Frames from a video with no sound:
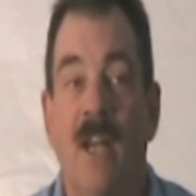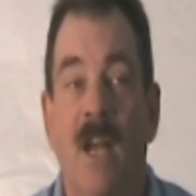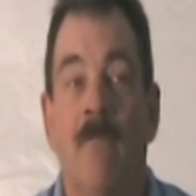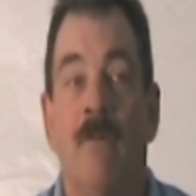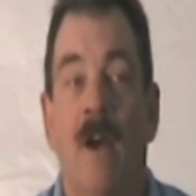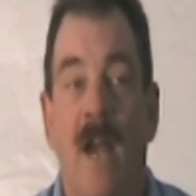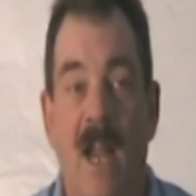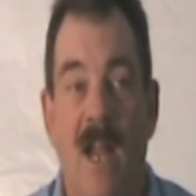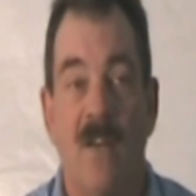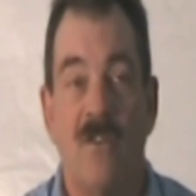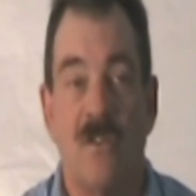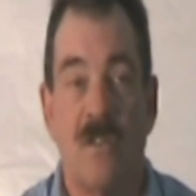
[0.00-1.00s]
ever
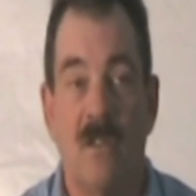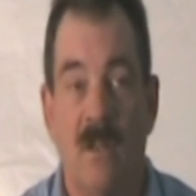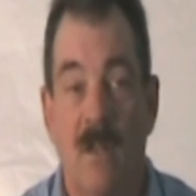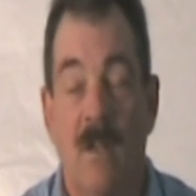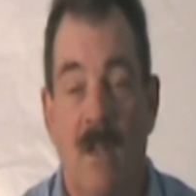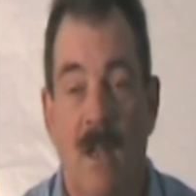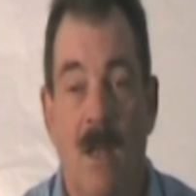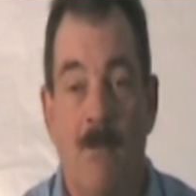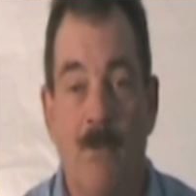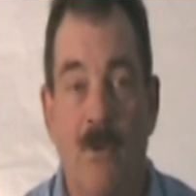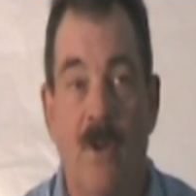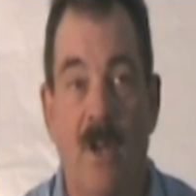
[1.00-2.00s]
hatched. I'm
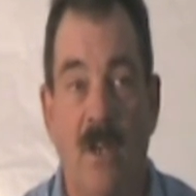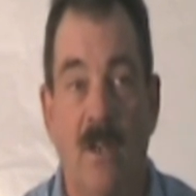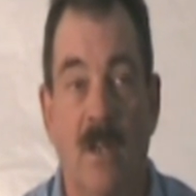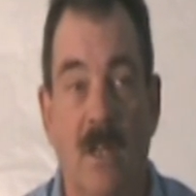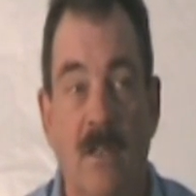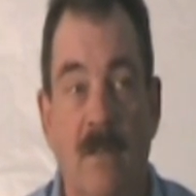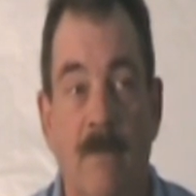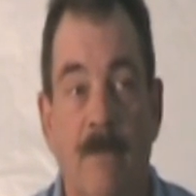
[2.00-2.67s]
pretty good.